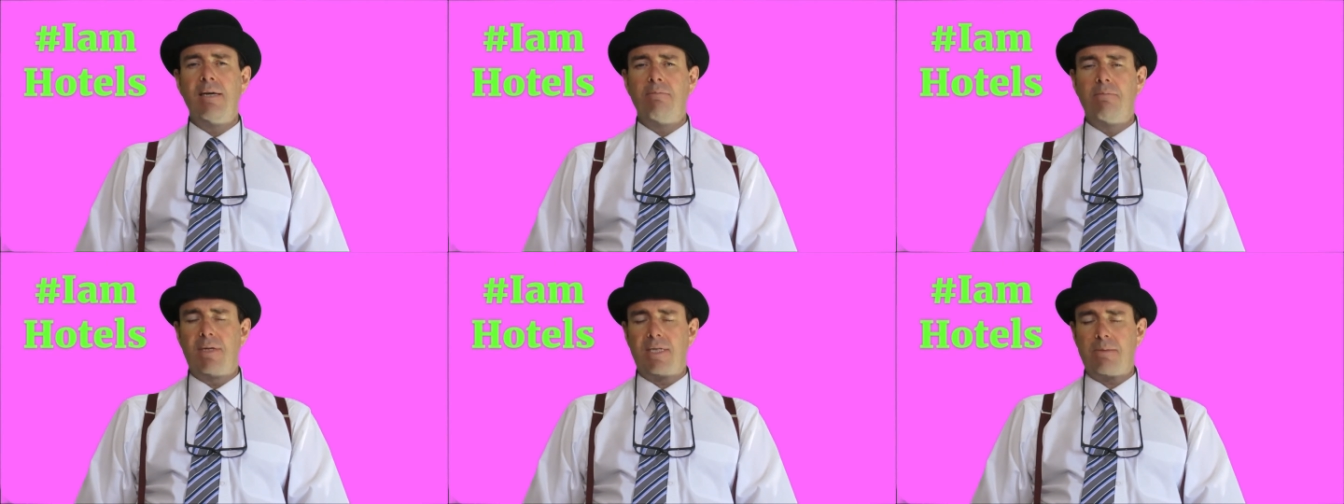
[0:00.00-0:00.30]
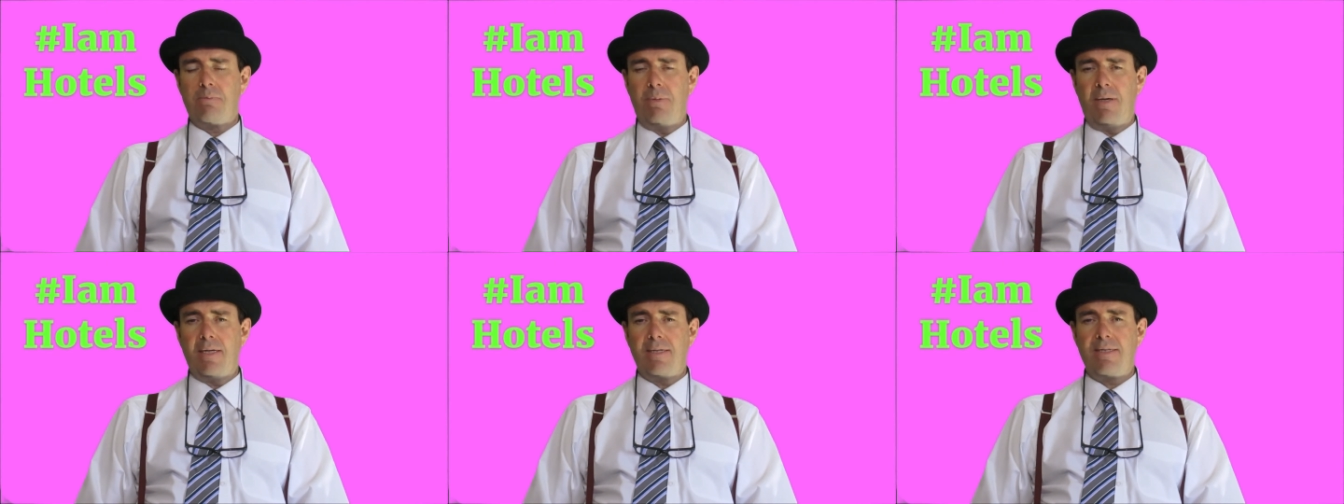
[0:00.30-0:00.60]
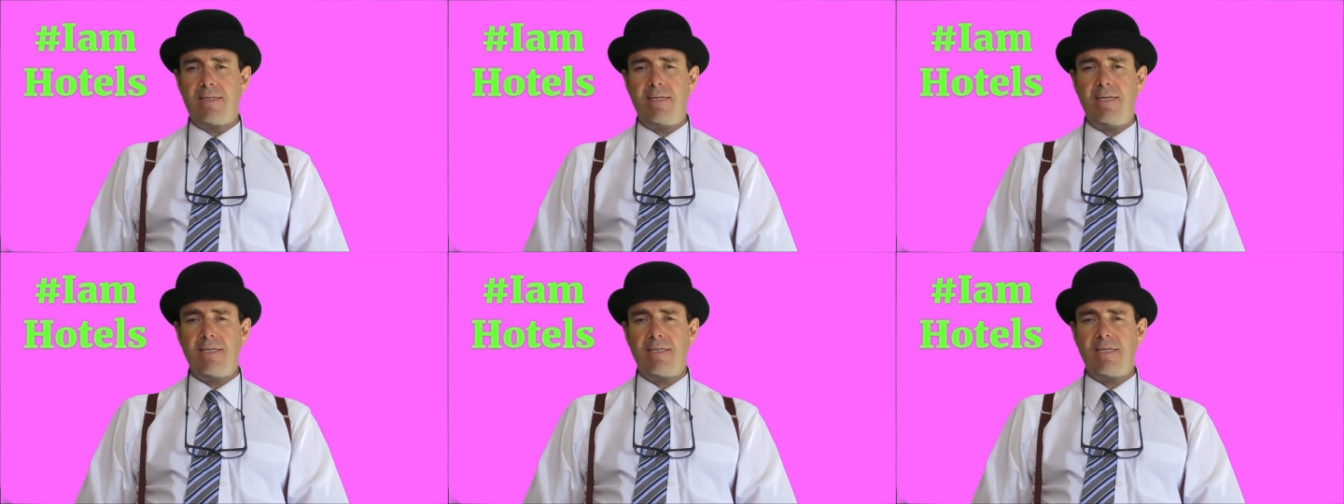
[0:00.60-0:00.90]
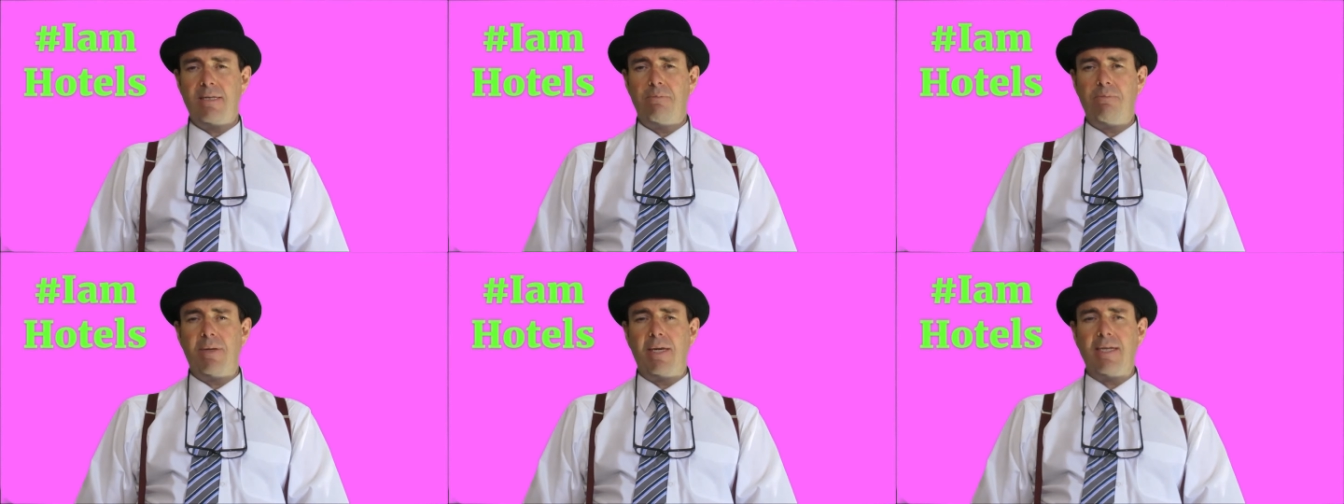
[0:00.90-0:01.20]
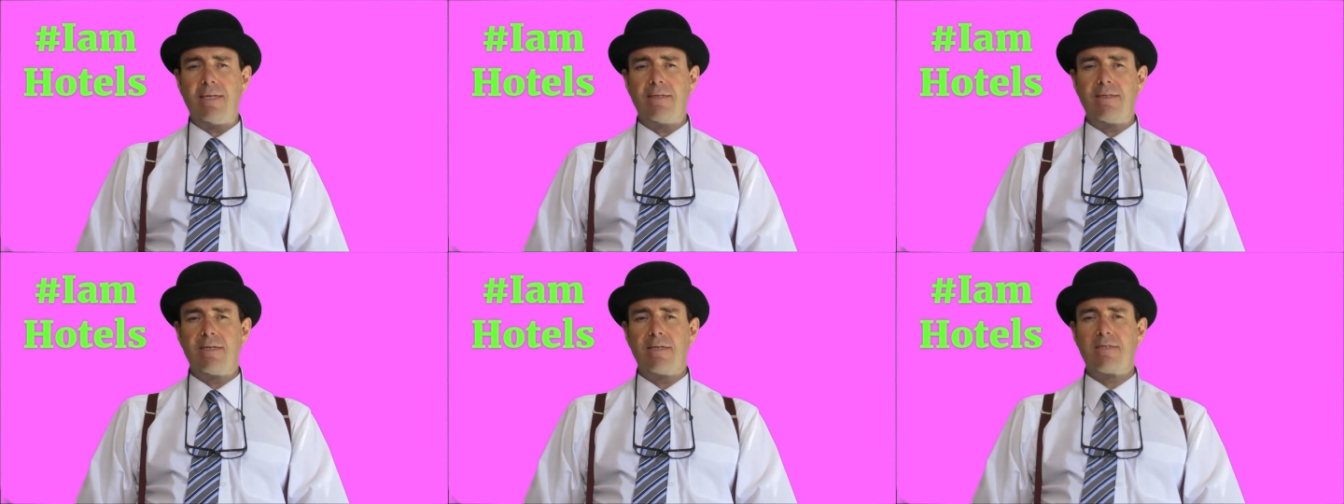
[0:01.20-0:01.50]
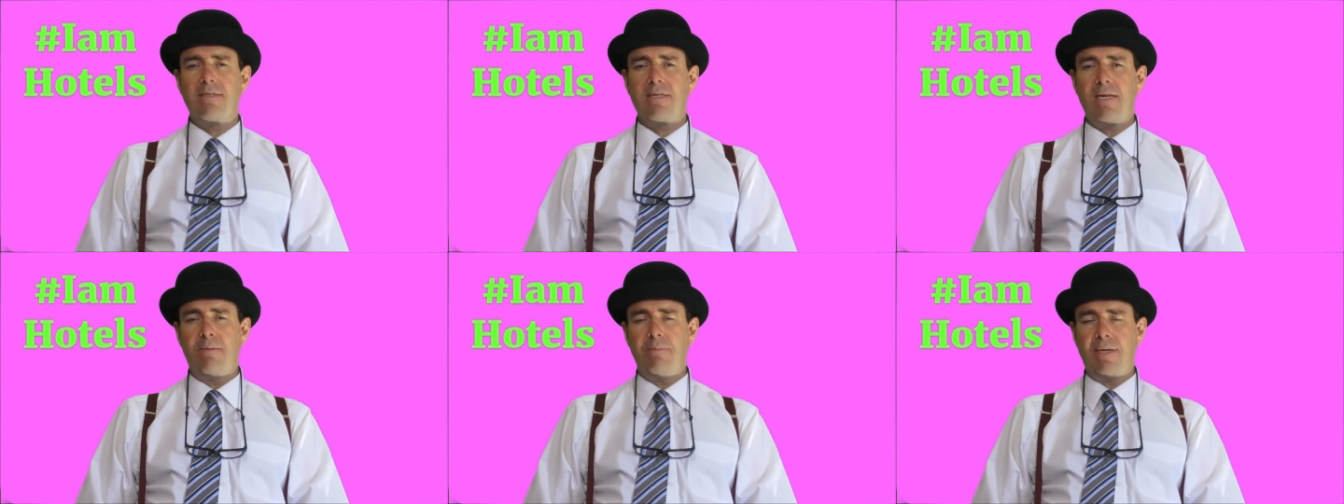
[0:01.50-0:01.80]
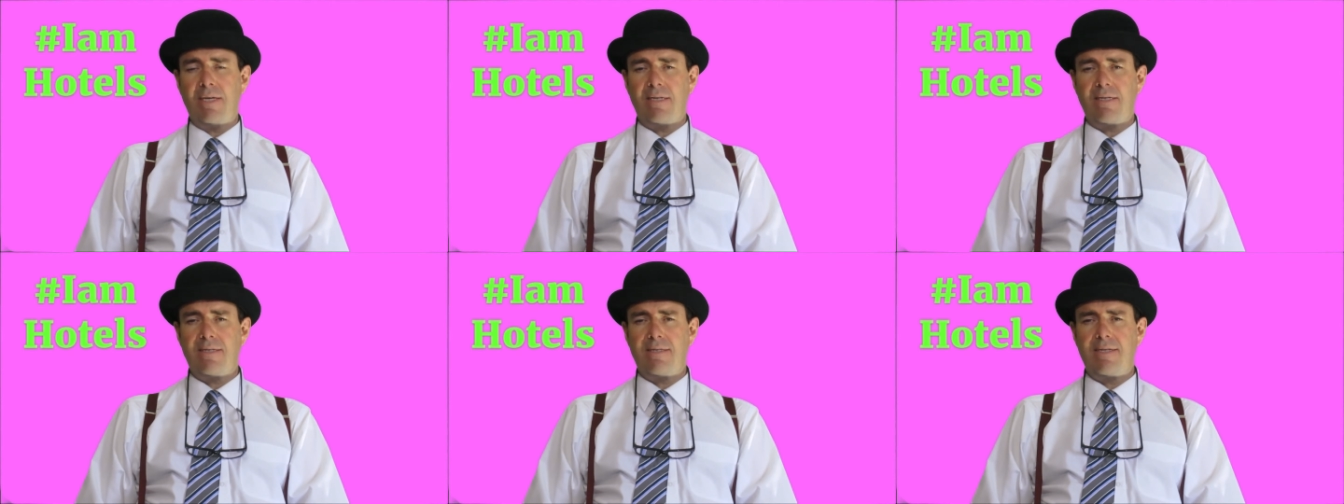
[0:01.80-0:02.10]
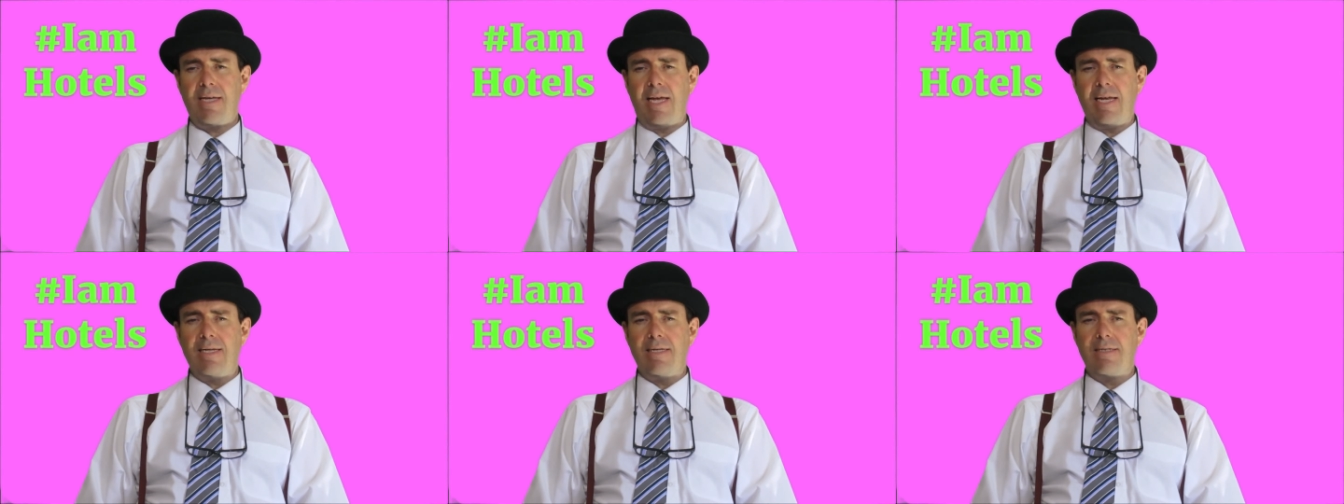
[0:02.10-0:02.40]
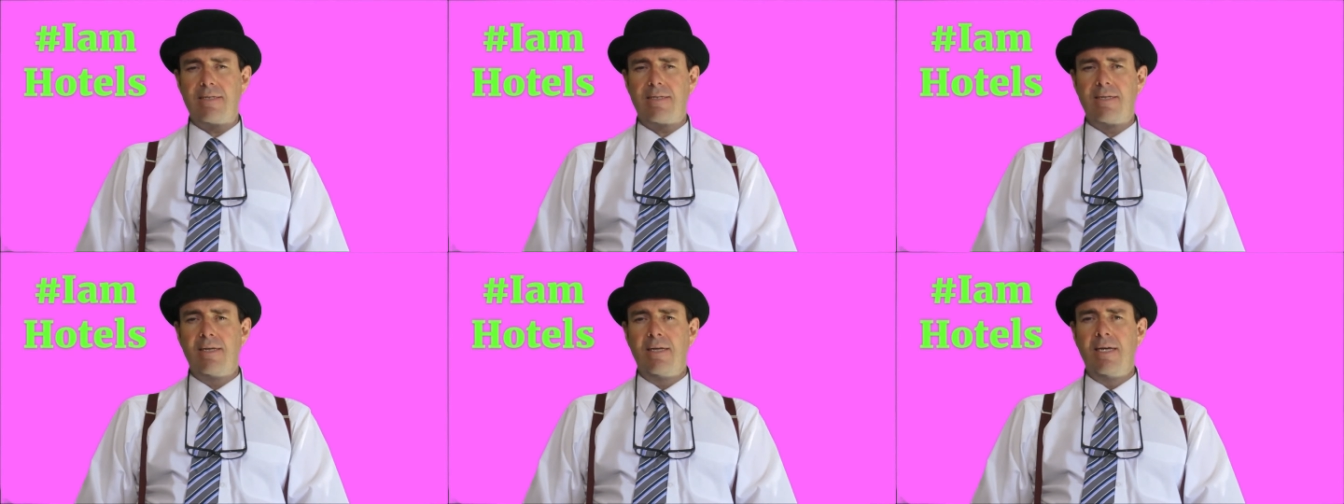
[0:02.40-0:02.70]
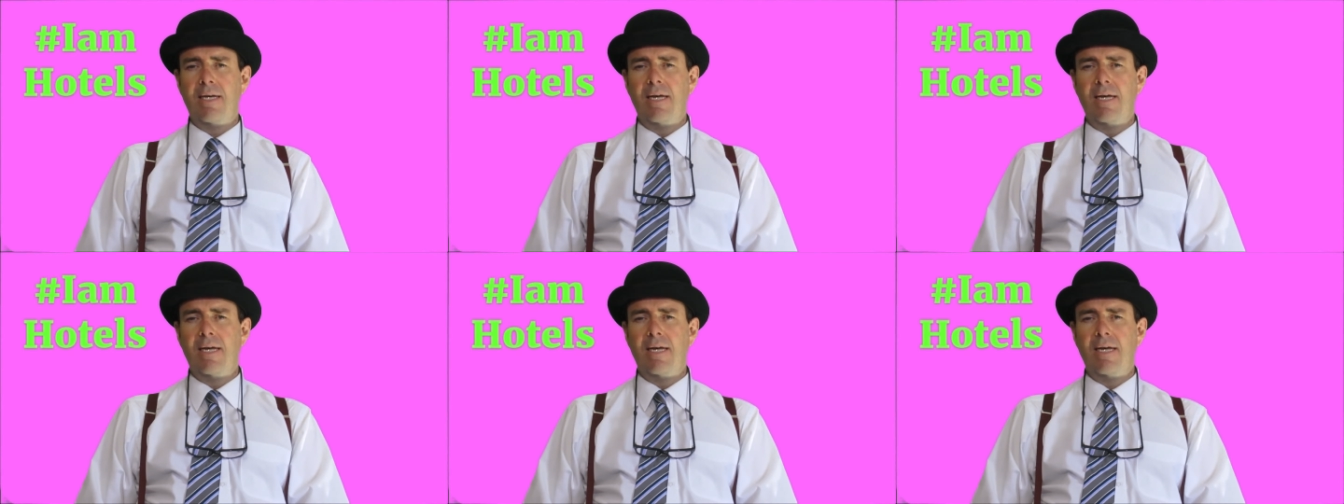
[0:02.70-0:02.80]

must participate to some extent